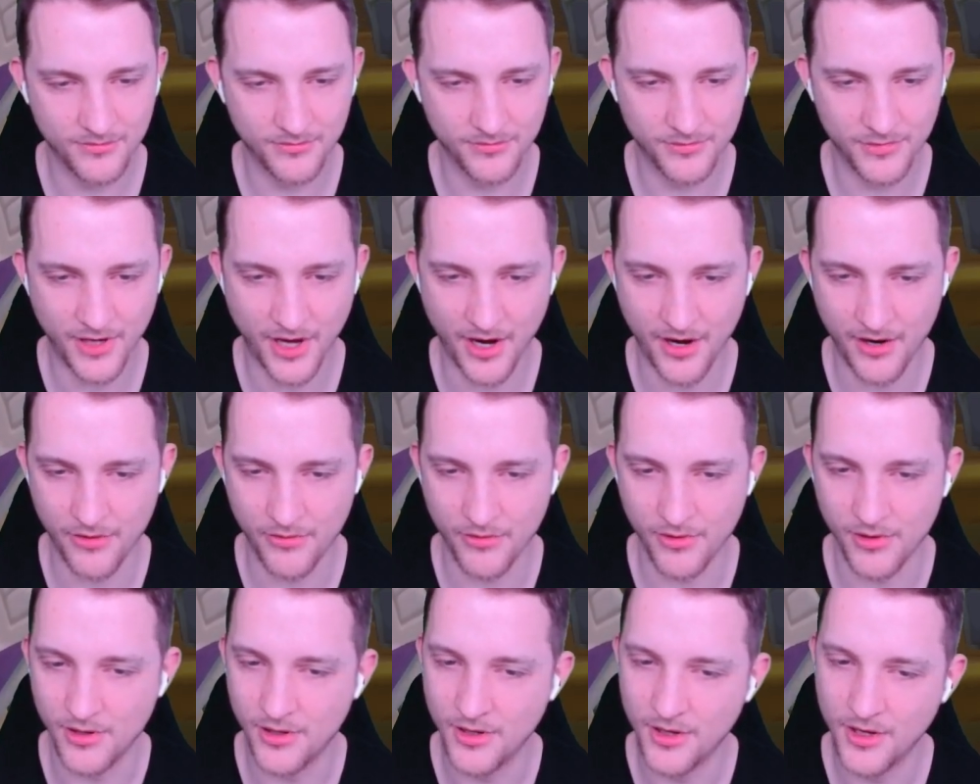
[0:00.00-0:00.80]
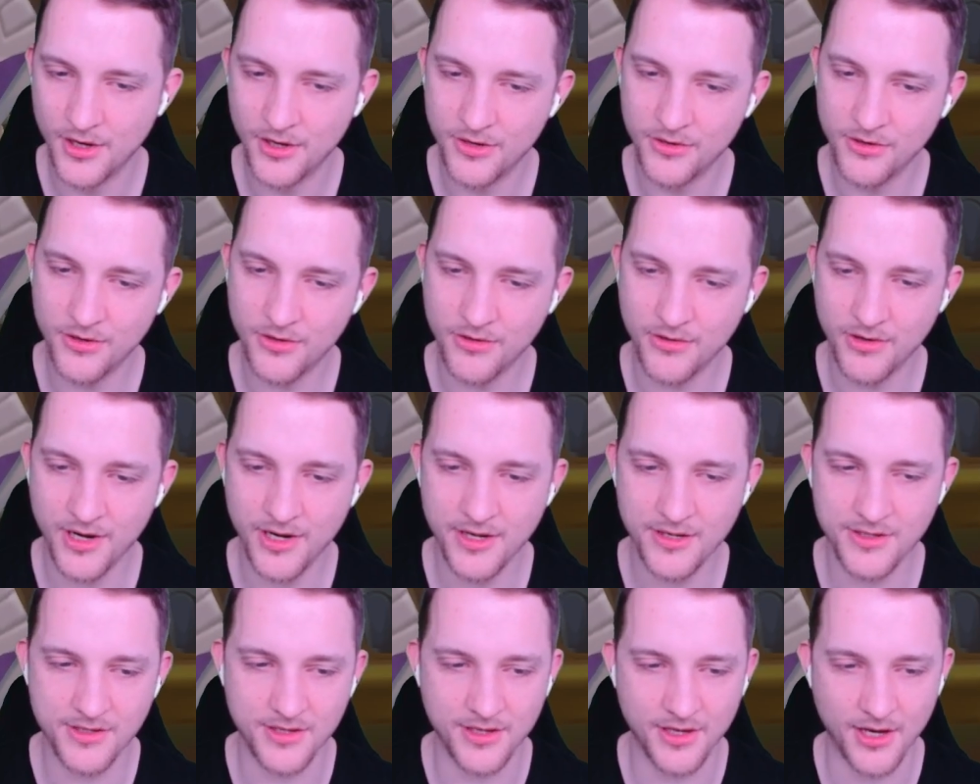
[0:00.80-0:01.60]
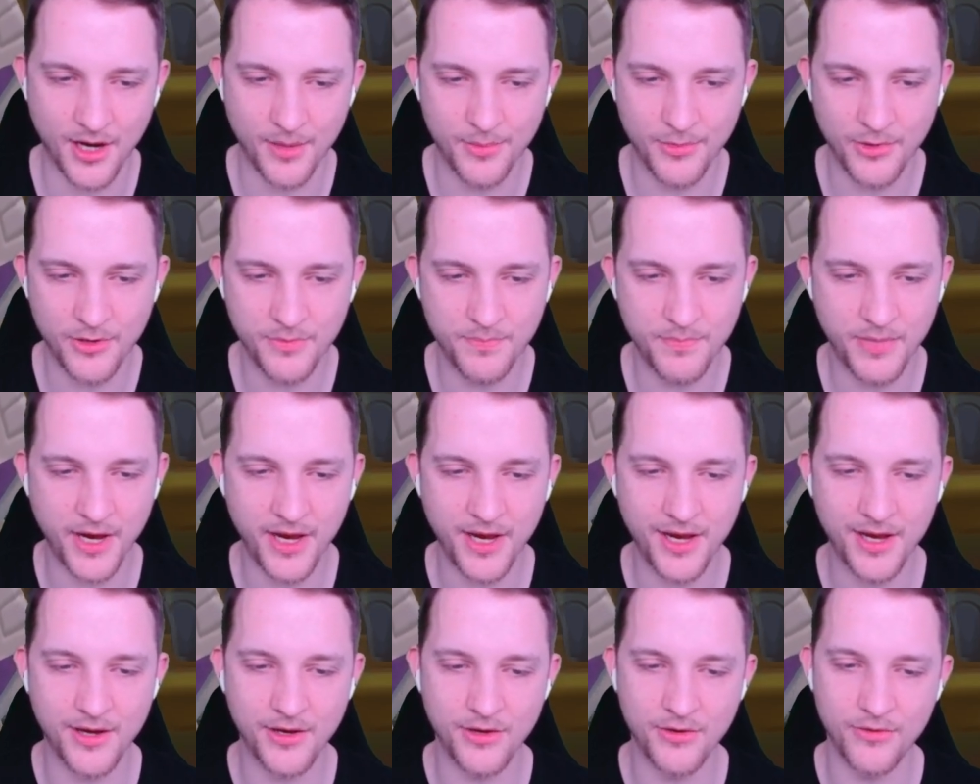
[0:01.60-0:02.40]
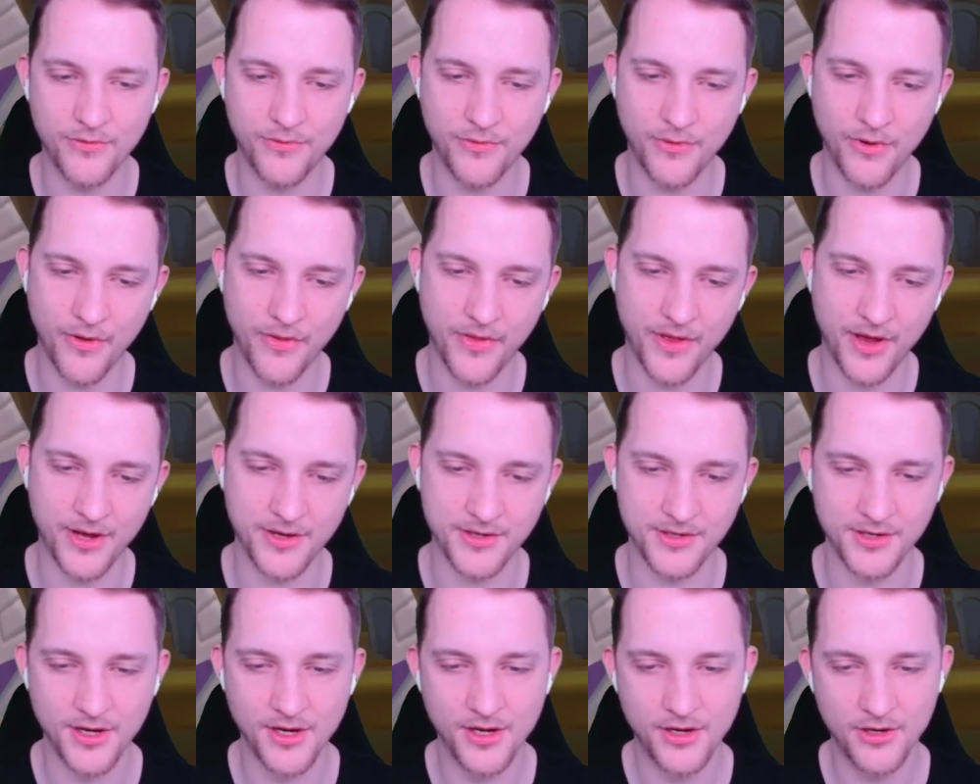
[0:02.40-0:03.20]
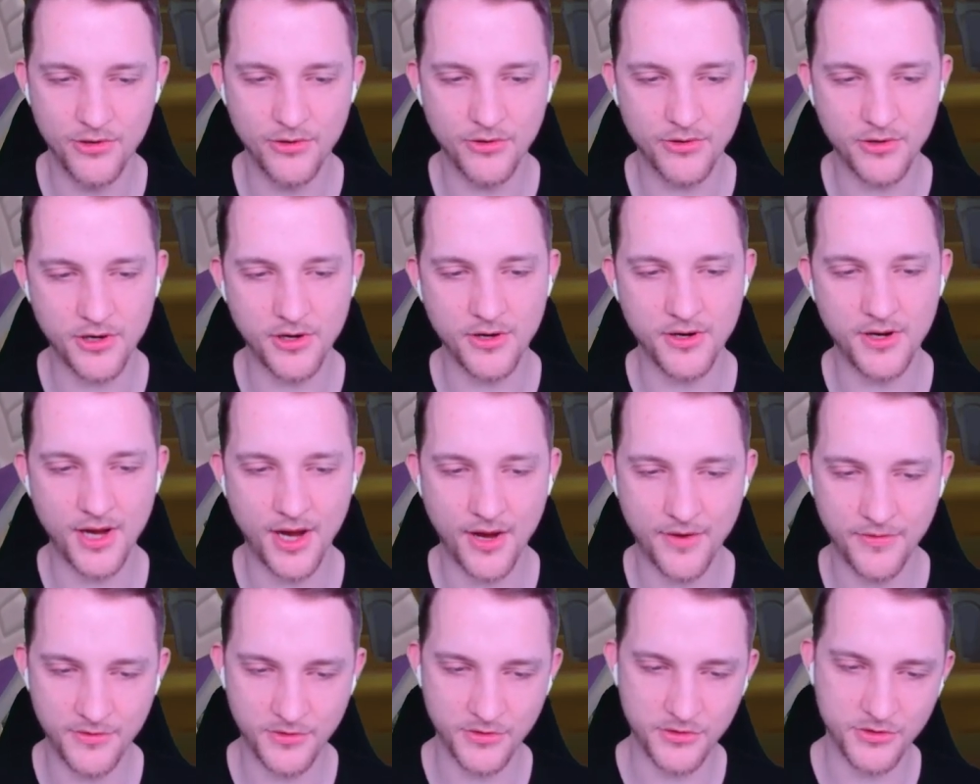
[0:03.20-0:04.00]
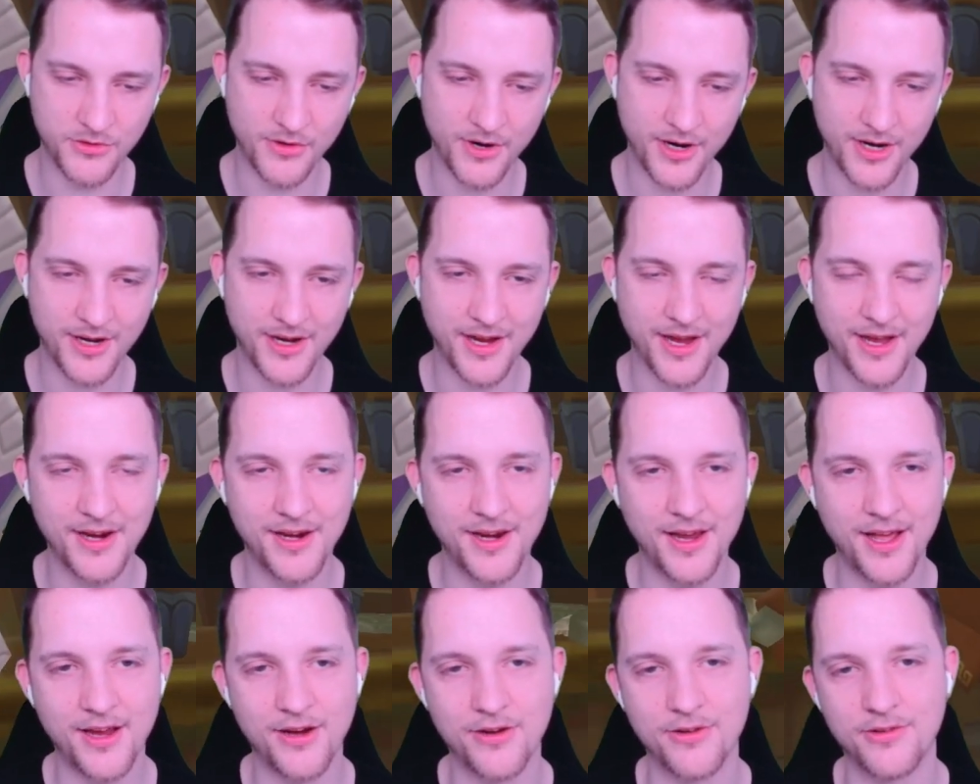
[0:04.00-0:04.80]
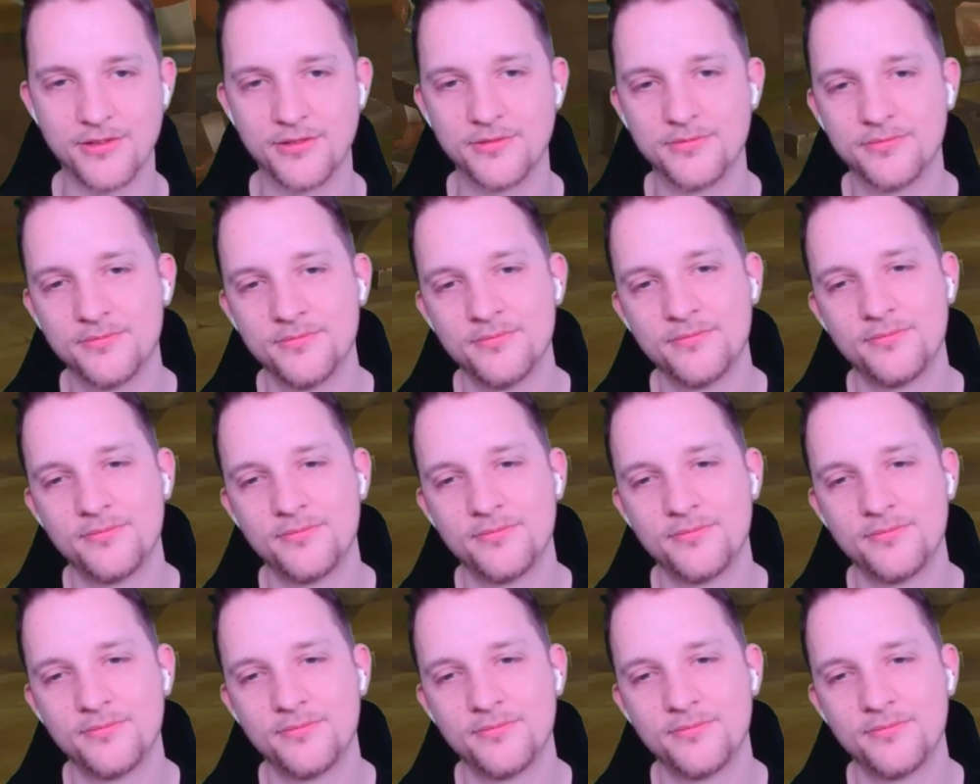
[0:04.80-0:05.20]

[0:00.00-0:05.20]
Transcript: Now. You're crazy. I'm not paying you for that. You're gonna have to try again later.